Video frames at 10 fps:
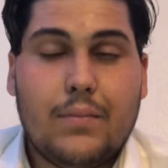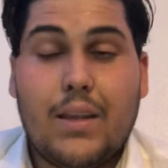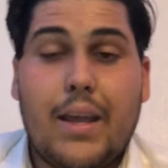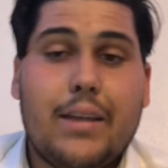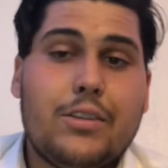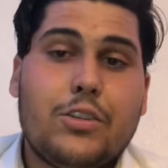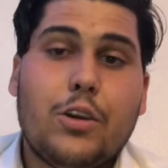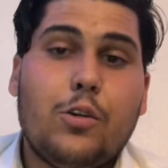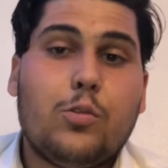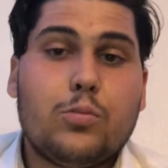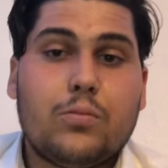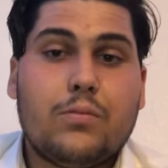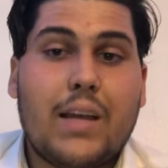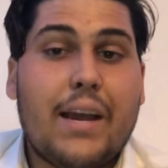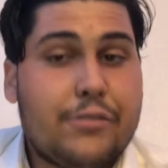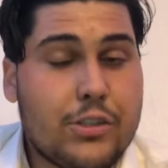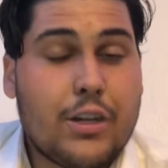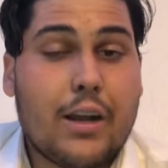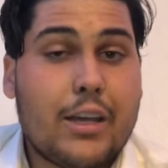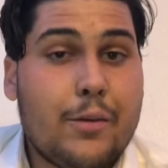And so after
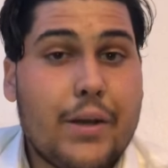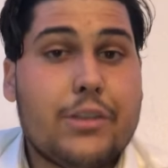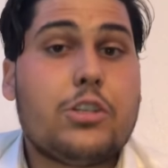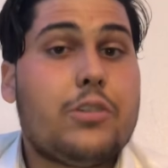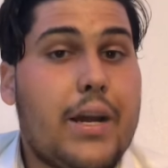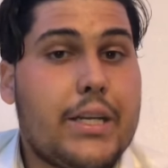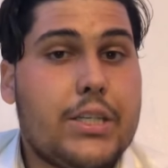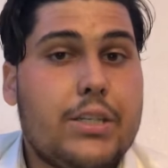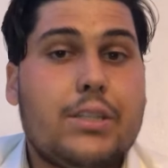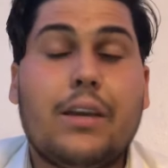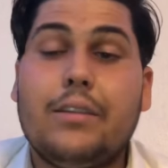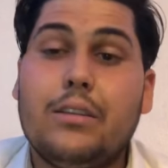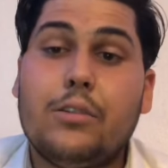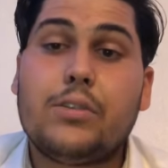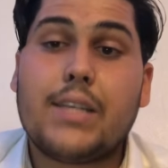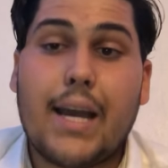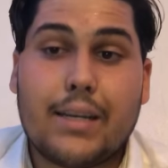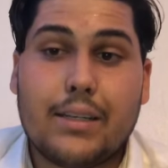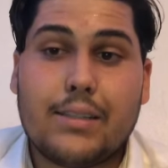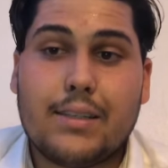talking about the strategies and then those
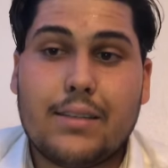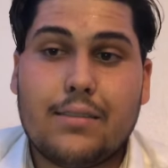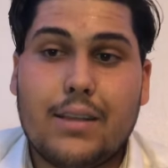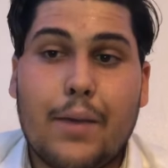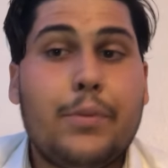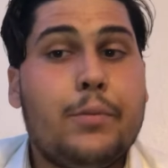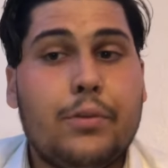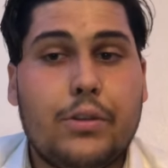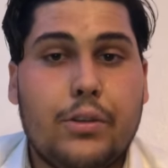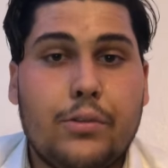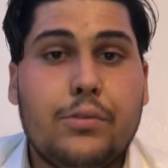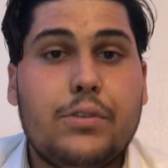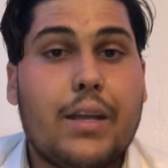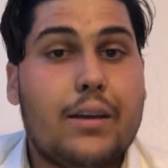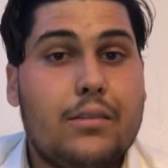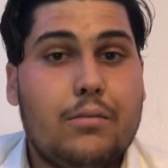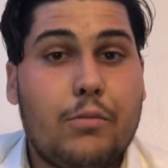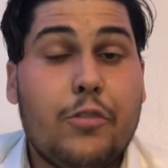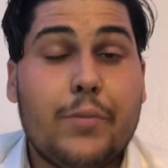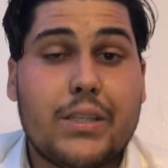tactics that people use, that
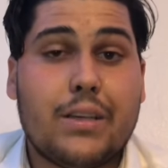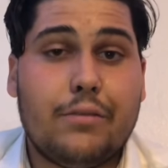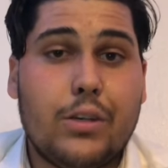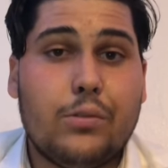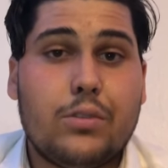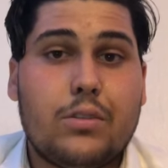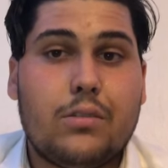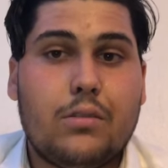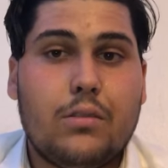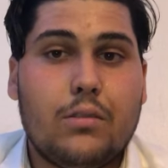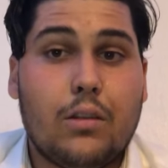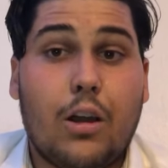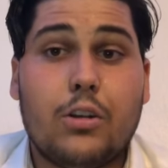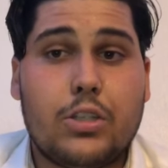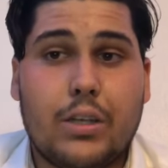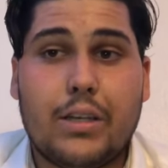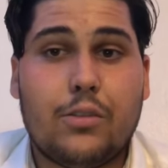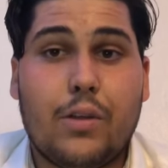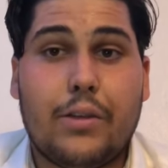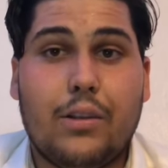movements have used largely
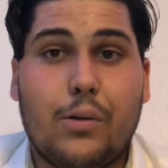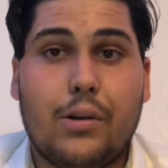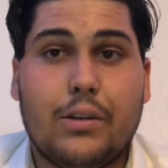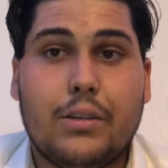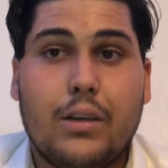throughout the world,